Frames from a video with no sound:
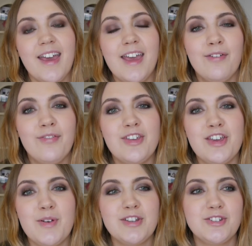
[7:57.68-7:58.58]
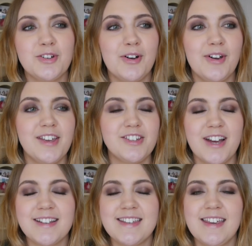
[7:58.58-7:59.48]
If you enjoy
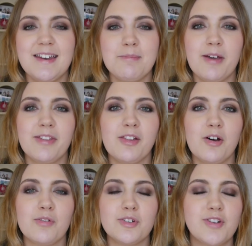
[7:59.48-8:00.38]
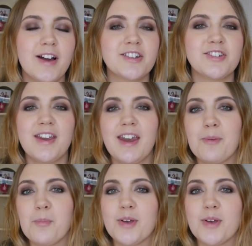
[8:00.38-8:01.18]
chatting about the law of attraction and